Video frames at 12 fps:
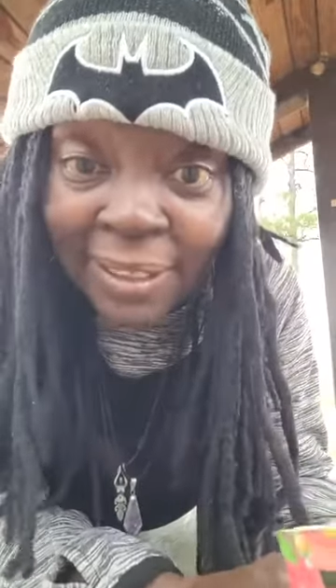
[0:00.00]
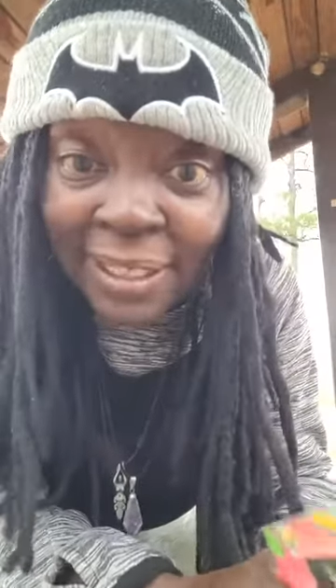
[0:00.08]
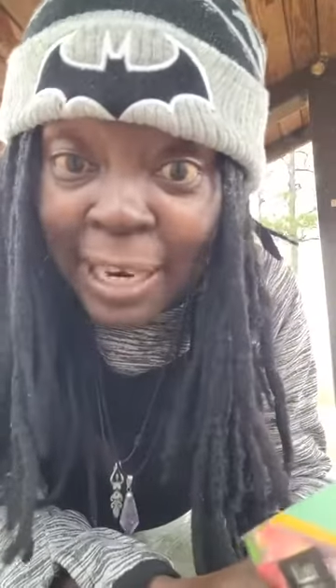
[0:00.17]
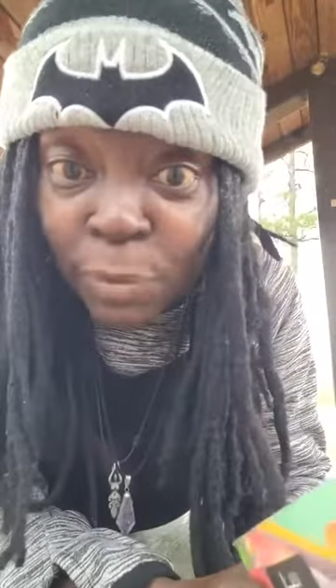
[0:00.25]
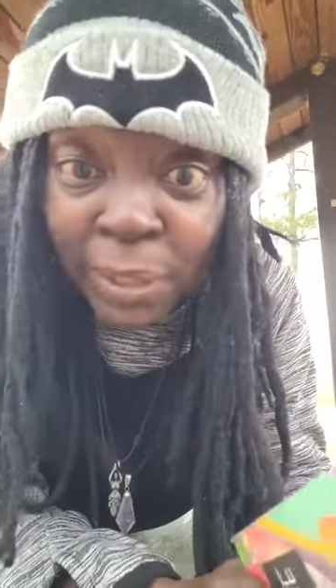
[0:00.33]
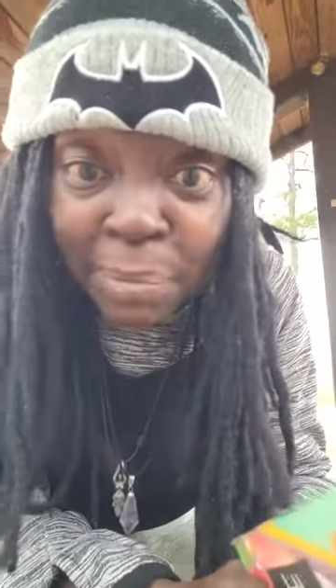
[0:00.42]

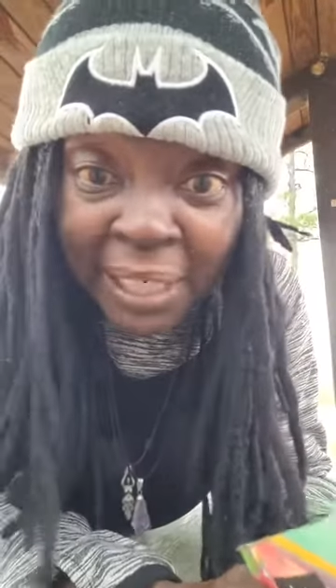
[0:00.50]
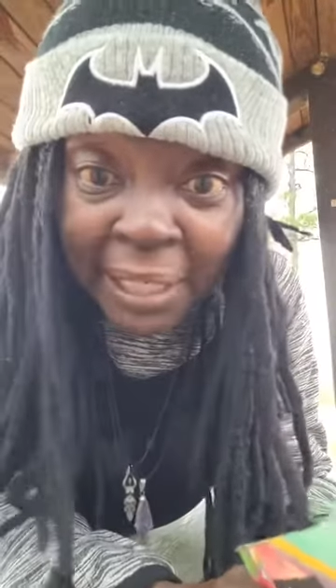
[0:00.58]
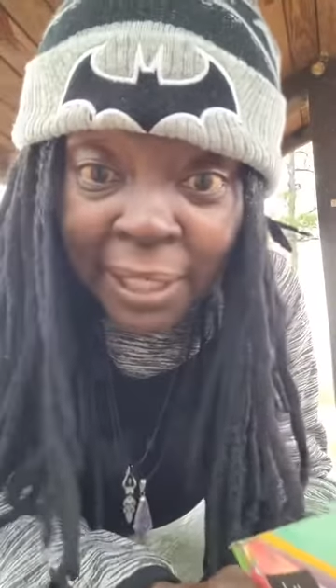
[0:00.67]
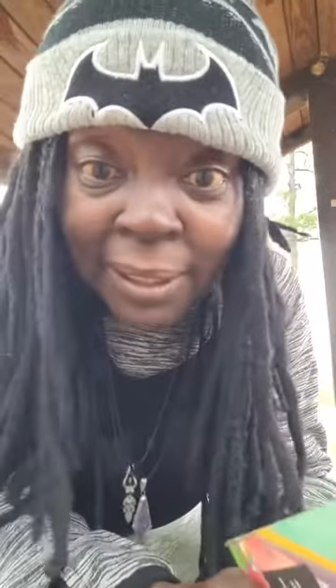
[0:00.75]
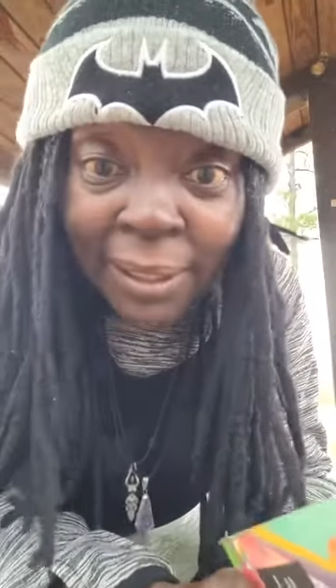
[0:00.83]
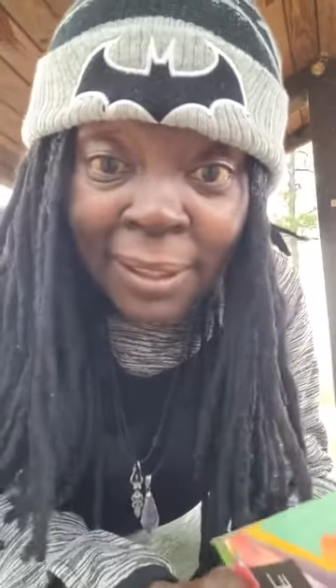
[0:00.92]
Stay with
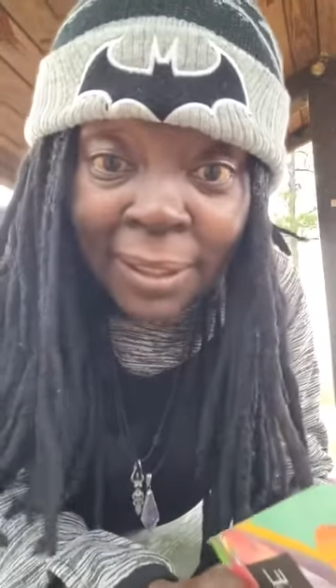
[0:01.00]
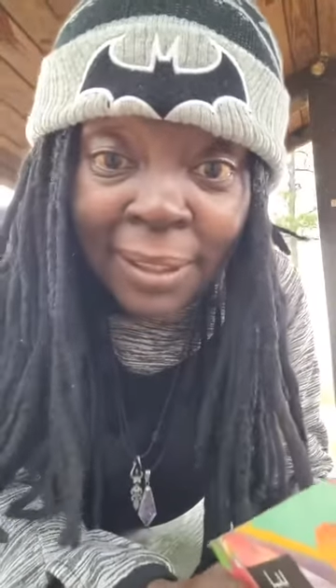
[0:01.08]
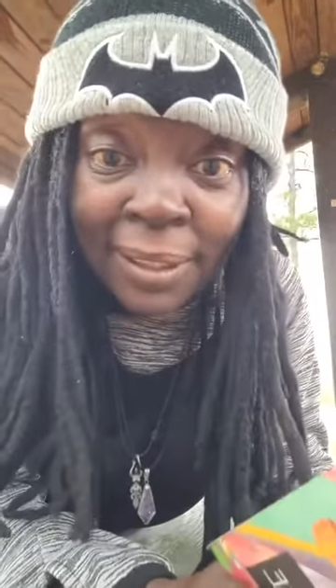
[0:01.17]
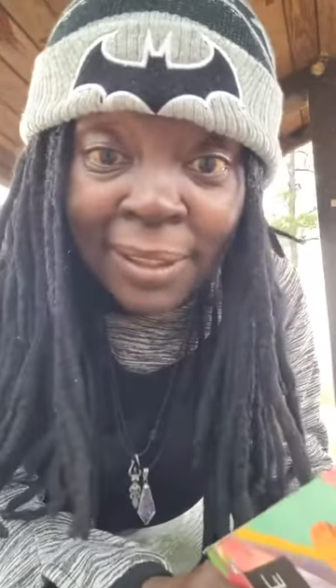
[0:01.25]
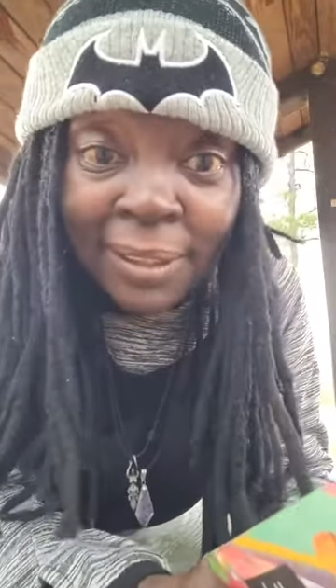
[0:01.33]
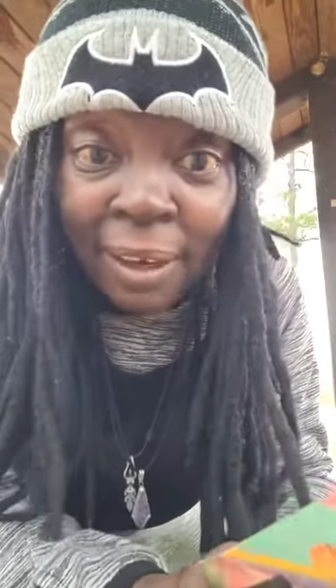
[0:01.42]
me.
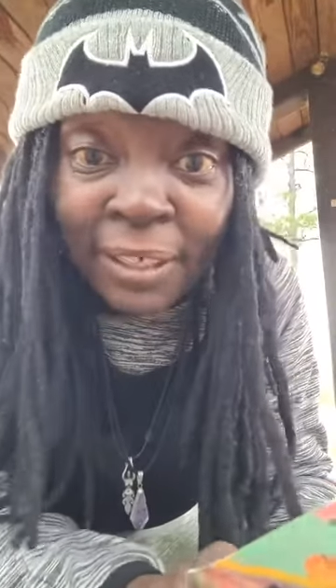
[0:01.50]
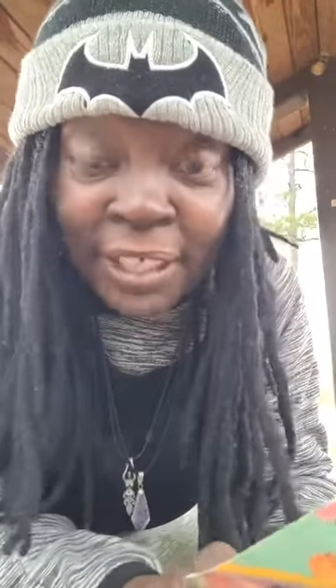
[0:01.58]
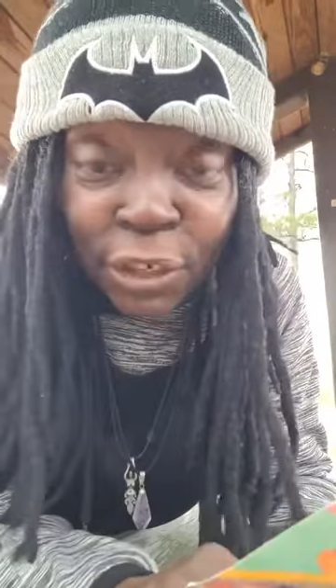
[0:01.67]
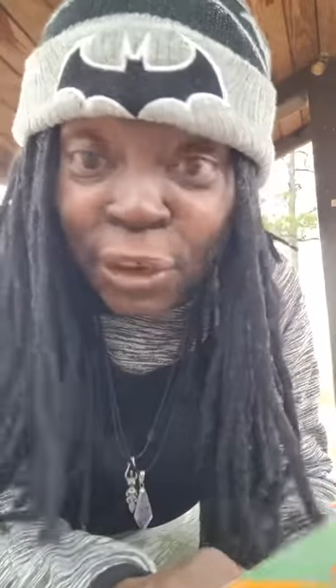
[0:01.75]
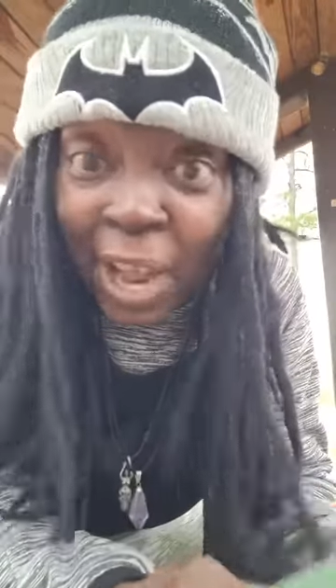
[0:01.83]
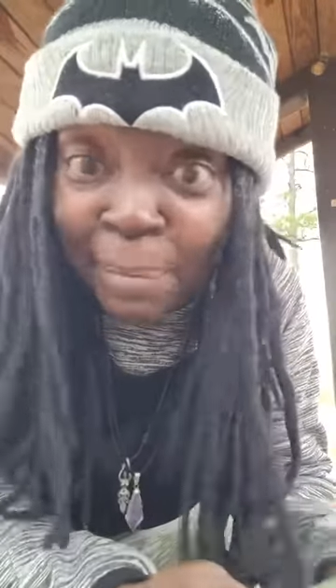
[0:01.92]
On the journal.